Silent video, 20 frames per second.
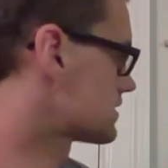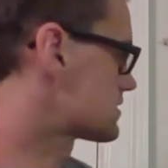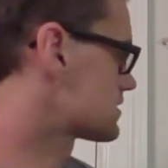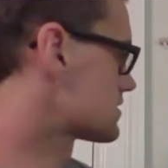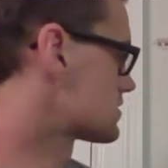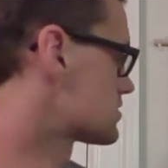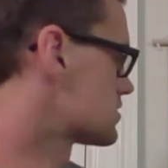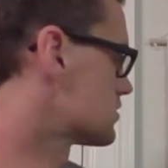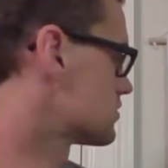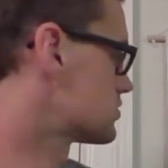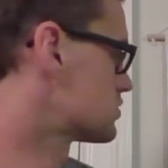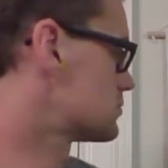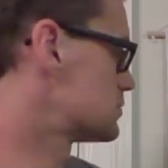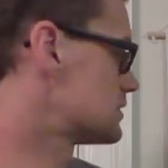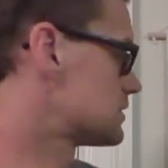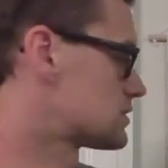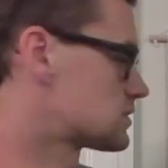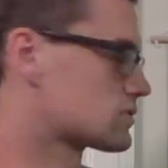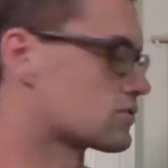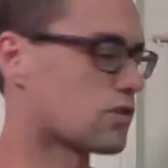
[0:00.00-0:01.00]
is known to be
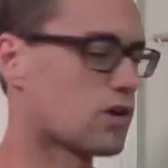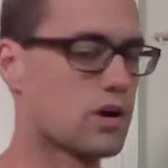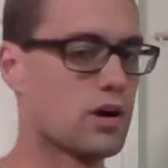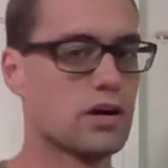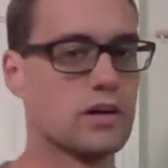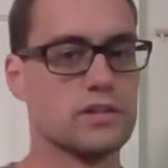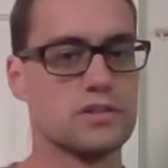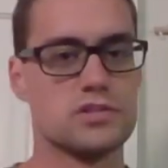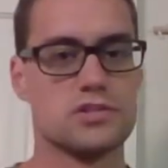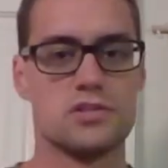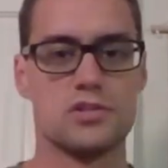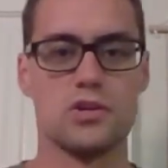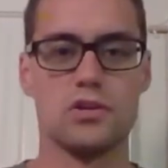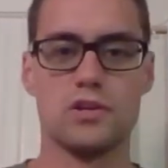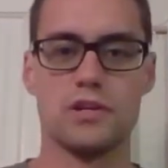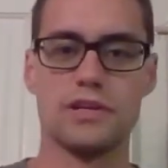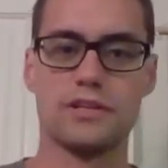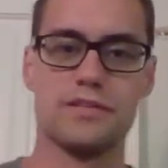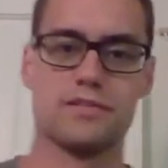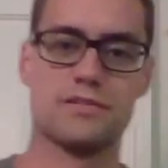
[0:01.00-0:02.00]
strong and sturdy
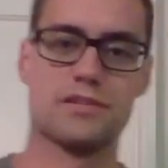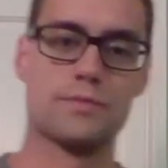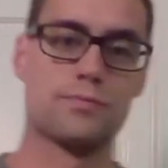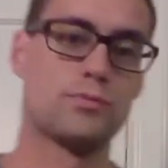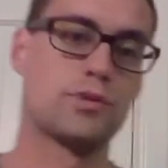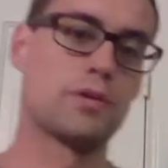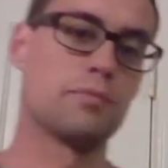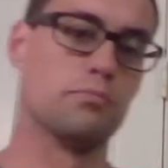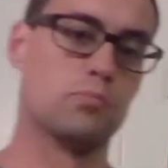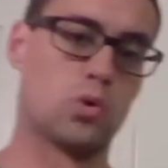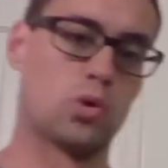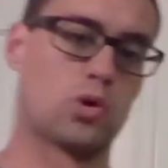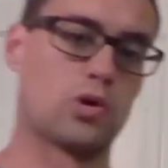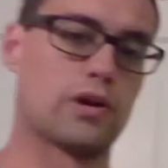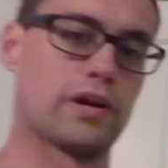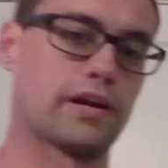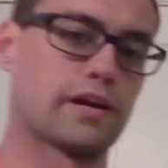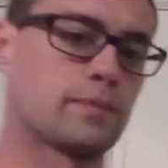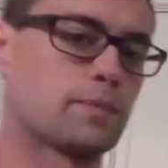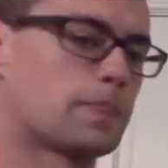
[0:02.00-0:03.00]
and somewhat
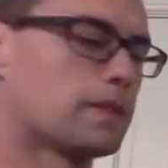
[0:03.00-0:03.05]
boring.